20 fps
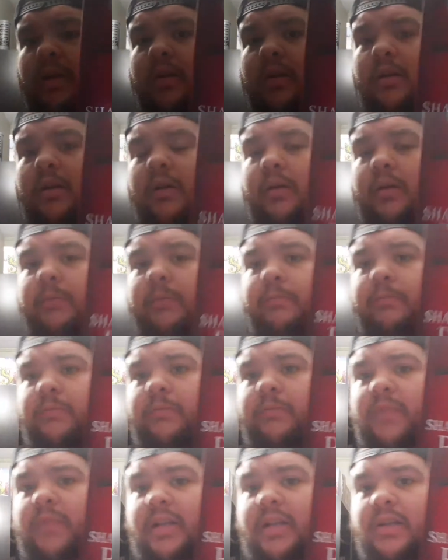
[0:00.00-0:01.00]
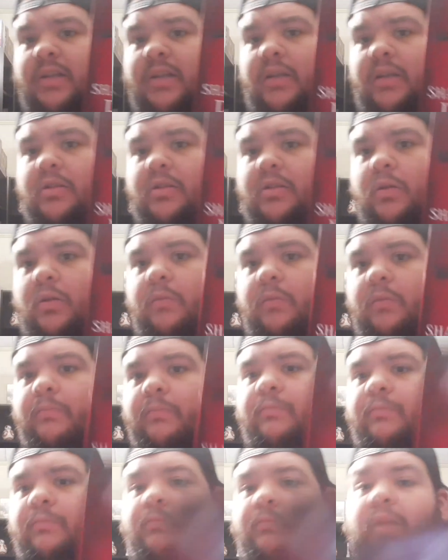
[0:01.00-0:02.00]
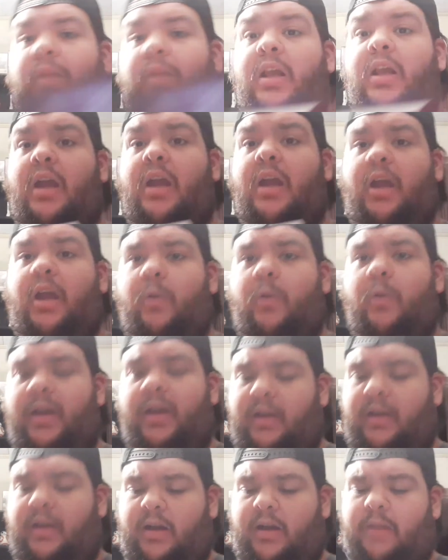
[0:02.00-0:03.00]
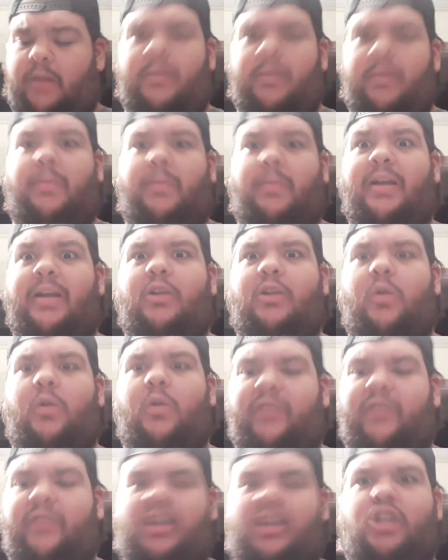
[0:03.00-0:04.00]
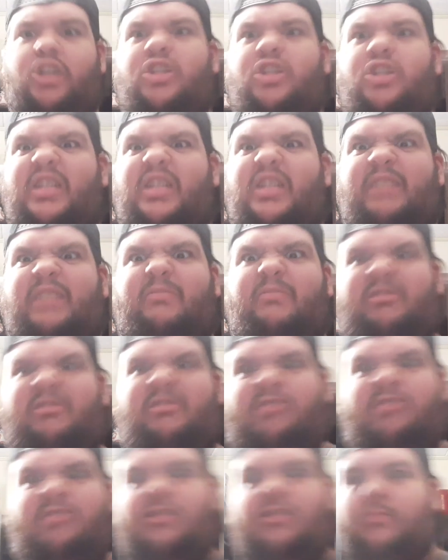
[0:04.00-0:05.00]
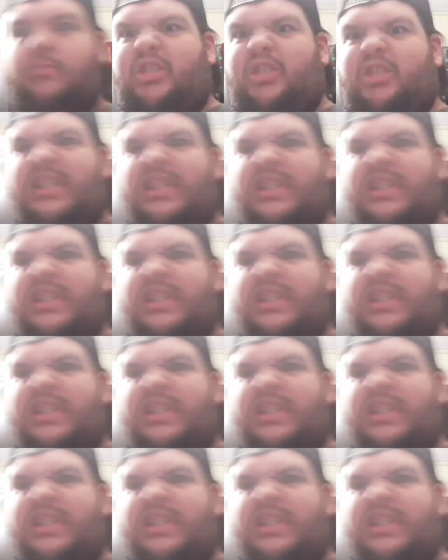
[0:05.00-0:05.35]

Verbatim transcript: Um, that's that, sir. Anyway, um, I'm getting notifications and I'm not in the